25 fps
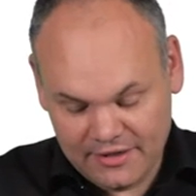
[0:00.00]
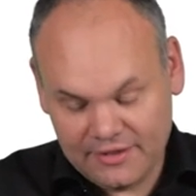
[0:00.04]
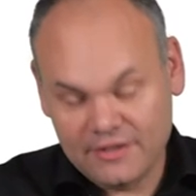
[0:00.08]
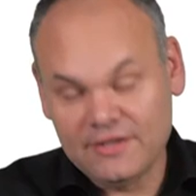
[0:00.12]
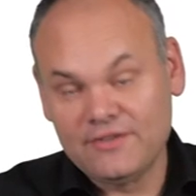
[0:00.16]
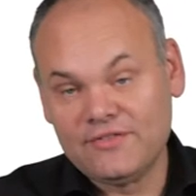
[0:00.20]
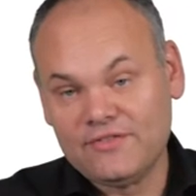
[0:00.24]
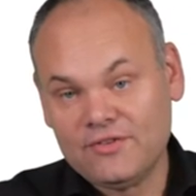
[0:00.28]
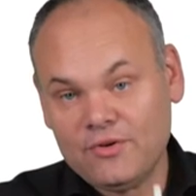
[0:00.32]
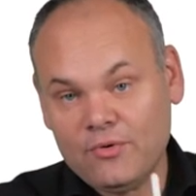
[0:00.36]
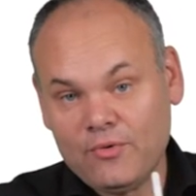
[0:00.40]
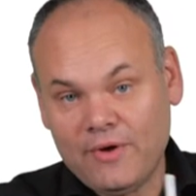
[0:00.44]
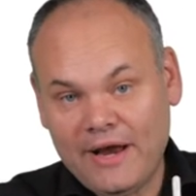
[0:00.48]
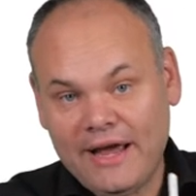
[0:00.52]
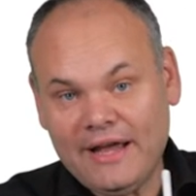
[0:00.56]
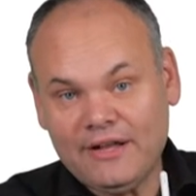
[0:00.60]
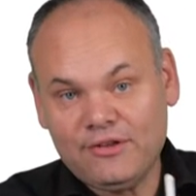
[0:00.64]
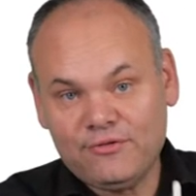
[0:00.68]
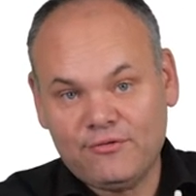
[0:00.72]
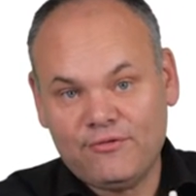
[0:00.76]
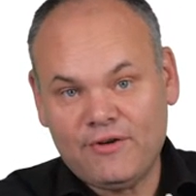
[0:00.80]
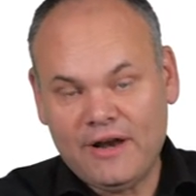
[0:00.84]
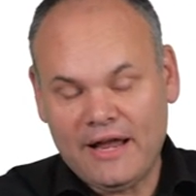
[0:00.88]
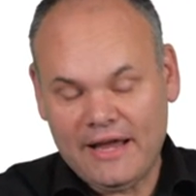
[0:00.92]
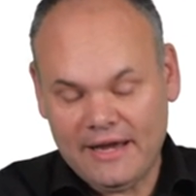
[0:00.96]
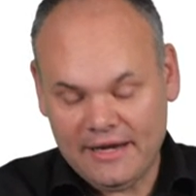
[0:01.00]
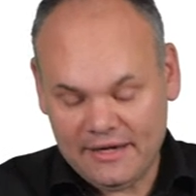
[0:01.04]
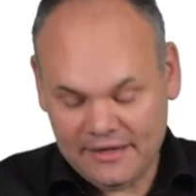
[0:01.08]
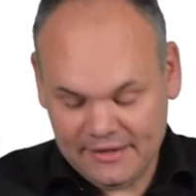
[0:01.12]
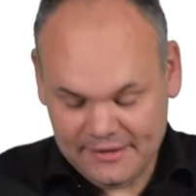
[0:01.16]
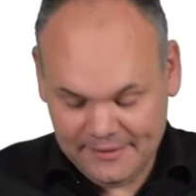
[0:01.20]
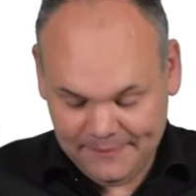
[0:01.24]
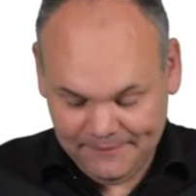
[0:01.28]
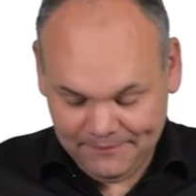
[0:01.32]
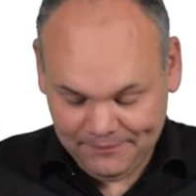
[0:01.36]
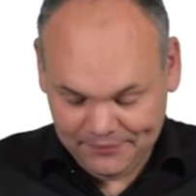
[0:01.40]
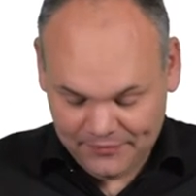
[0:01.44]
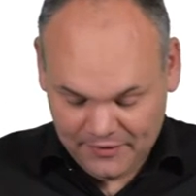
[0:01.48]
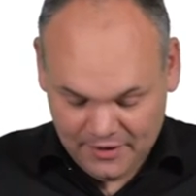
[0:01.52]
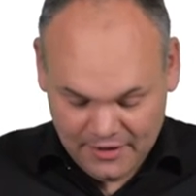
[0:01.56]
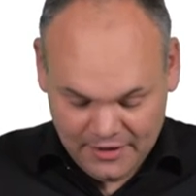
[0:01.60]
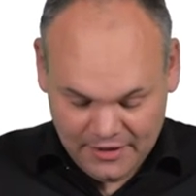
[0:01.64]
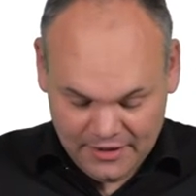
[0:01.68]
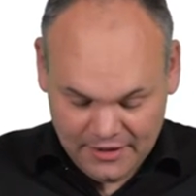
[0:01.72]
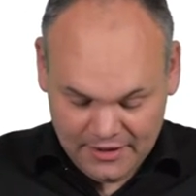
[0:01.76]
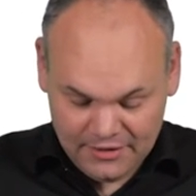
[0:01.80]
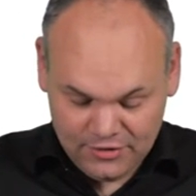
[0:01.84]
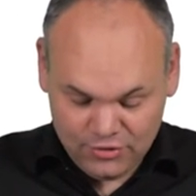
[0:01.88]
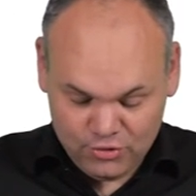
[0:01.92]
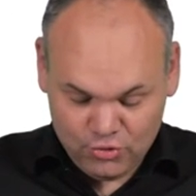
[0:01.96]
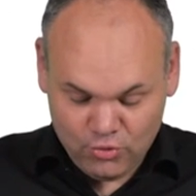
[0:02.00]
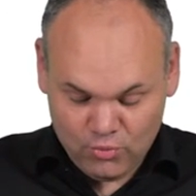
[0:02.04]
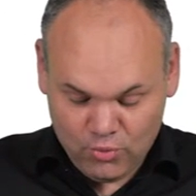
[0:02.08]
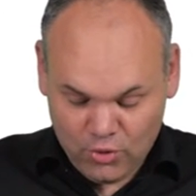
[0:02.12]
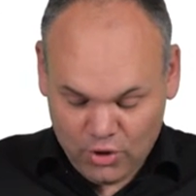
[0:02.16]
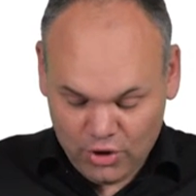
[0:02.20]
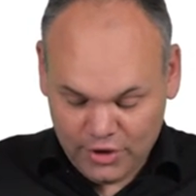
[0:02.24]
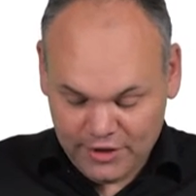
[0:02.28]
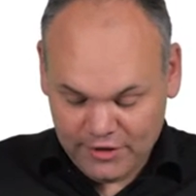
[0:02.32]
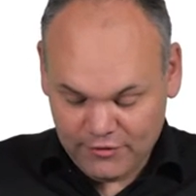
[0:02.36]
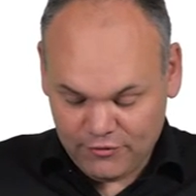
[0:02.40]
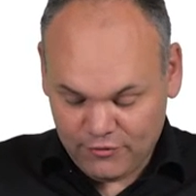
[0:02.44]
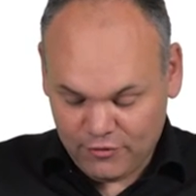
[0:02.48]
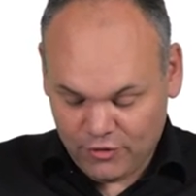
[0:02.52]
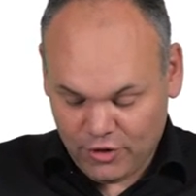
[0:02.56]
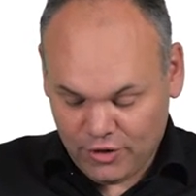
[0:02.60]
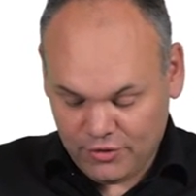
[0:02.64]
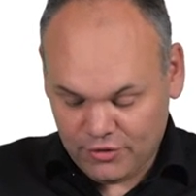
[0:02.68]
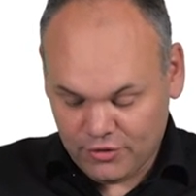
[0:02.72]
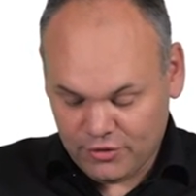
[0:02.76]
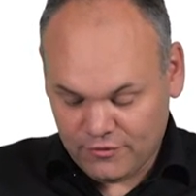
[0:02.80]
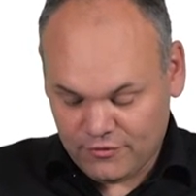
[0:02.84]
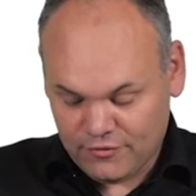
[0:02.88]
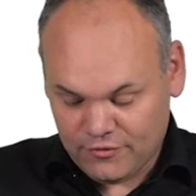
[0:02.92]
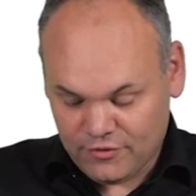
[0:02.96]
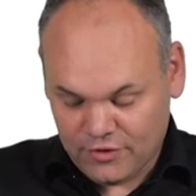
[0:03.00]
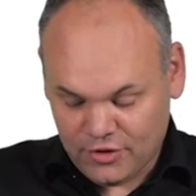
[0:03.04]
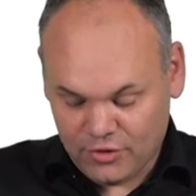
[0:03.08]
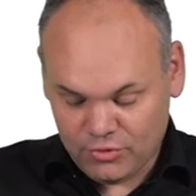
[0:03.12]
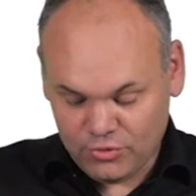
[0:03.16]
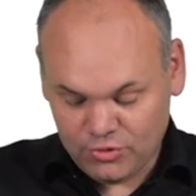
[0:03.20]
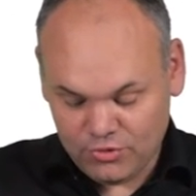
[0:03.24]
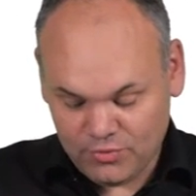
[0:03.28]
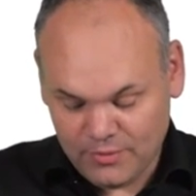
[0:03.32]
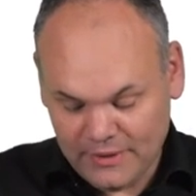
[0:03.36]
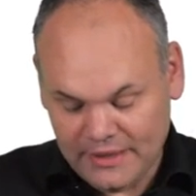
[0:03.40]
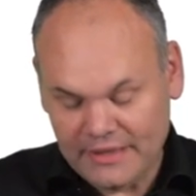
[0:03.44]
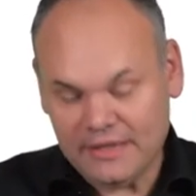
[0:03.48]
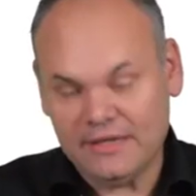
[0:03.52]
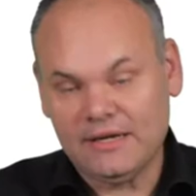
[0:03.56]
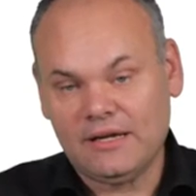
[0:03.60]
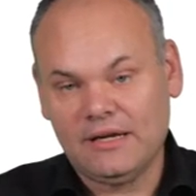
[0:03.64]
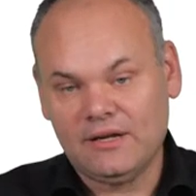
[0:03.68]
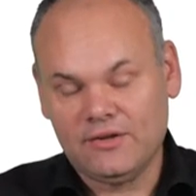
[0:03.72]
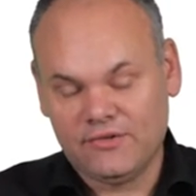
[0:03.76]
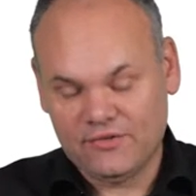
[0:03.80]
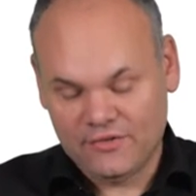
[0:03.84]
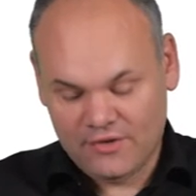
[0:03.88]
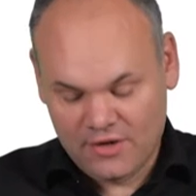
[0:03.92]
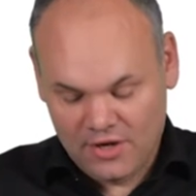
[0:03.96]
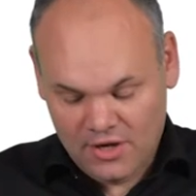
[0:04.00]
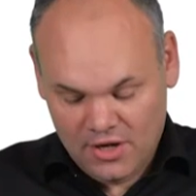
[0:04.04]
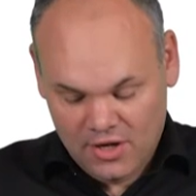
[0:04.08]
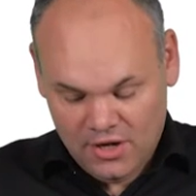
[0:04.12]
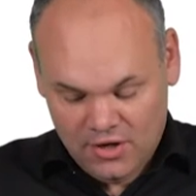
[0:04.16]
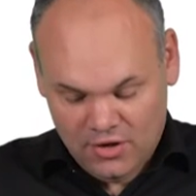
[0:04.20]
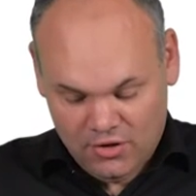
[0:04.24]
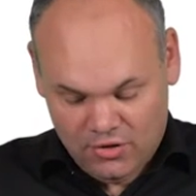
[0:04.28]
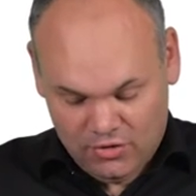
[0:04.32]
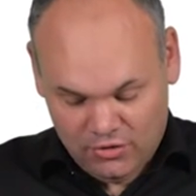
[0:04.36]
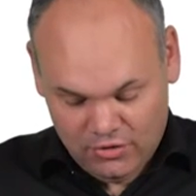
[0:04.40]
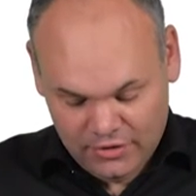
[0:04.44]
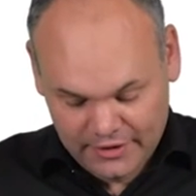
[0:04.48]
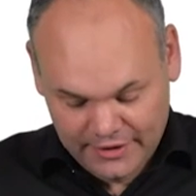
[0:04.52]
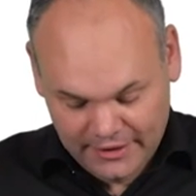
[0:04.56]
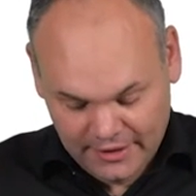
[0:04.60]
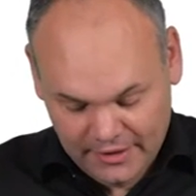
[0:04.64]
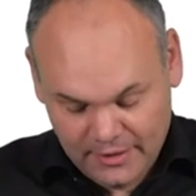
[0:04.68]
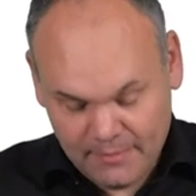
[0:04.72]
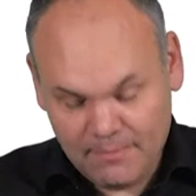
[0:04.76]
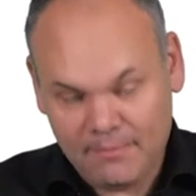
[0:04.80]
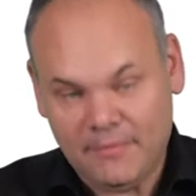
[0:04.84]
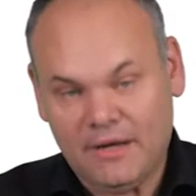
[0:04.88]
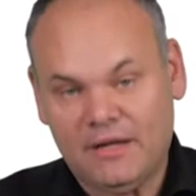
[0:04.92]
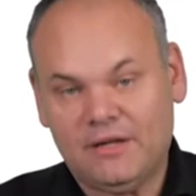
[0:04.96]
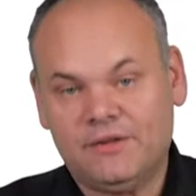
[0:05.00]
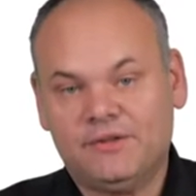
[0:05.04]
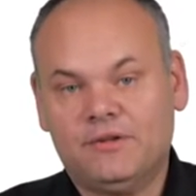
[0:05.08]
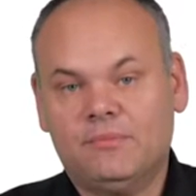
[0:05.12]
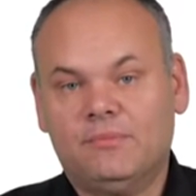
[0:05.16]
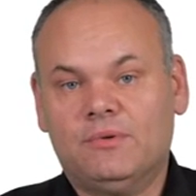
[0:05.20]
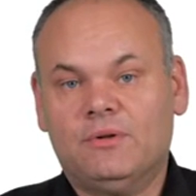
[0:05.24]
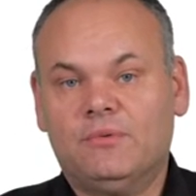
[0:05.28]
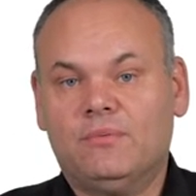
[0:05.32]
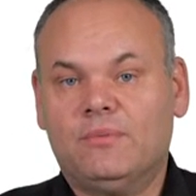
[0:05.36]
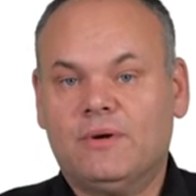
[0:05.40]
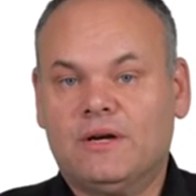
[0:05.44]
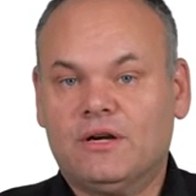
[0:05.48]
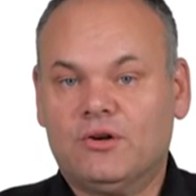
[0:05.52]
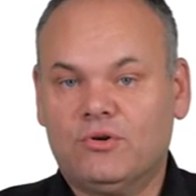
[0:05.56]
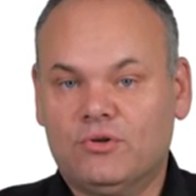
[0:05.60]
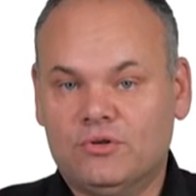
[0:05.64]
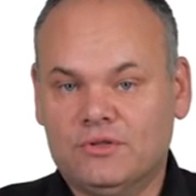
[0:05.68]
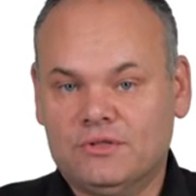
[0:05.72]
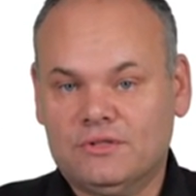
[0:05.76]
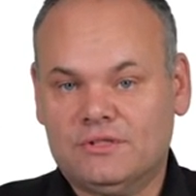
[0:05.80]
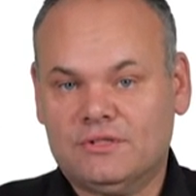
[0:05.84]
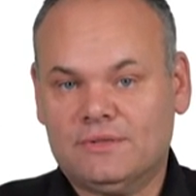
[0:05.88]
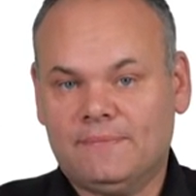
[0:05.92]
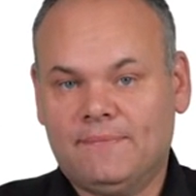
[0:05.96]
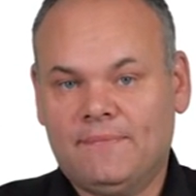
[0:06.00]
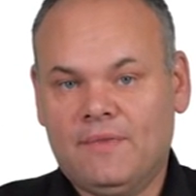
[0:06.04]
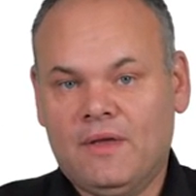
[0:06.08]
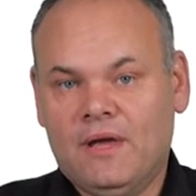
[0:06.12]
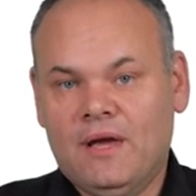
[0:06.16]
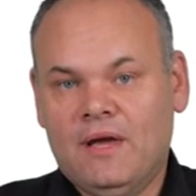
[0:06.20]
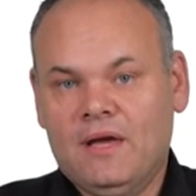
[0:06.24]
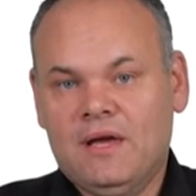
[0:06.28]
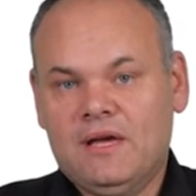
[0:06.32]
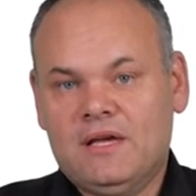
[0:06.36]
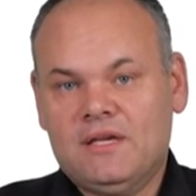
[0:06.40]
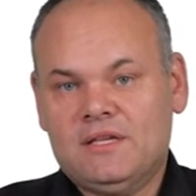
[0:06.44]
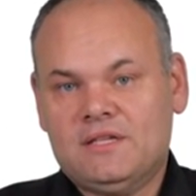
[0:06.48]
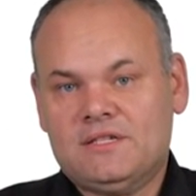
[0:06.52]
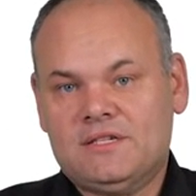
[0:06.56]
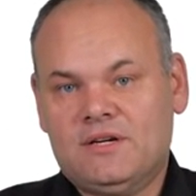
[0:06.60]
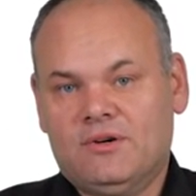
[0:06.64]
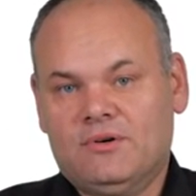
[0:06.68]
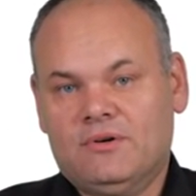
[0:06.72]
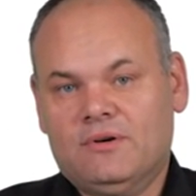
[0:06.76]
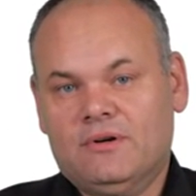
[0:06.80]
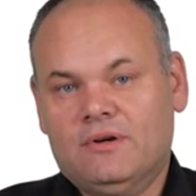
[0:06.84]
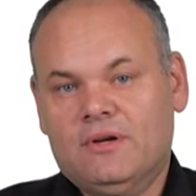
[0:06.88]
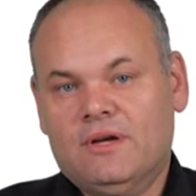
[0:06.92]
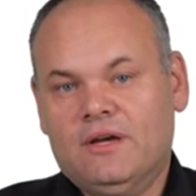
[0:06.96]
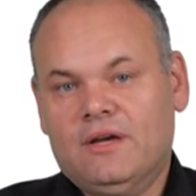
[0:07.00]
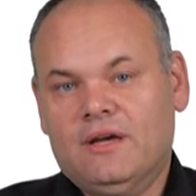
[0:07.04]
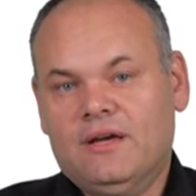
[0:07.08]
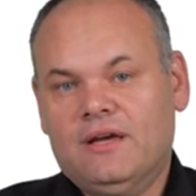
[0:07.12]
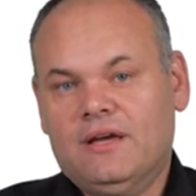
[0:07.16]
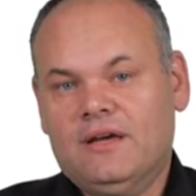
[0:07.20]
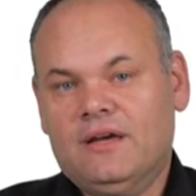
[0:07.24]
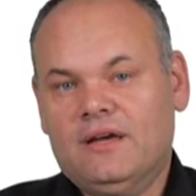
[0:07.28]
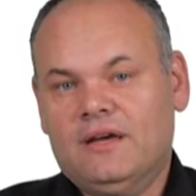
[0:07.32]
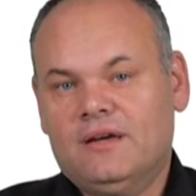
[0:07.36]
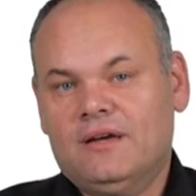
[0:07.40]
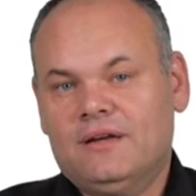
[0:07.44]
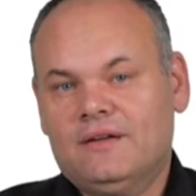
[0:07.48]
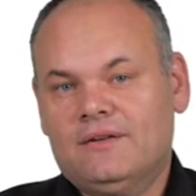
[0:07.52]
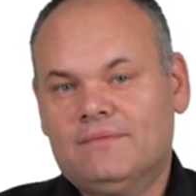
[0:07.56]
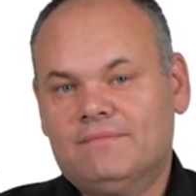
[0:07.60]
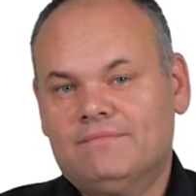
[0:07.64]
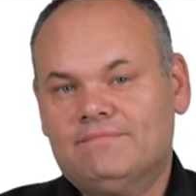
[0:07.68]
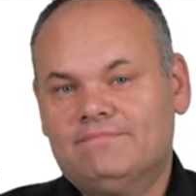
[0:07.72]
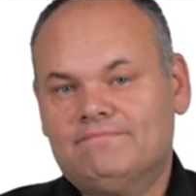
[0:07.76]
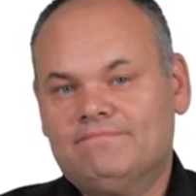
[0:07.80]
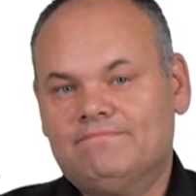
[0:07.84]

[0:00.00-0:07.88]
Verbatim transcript: this red flag to walk in front of road vehicles holding multiple wagons. So, if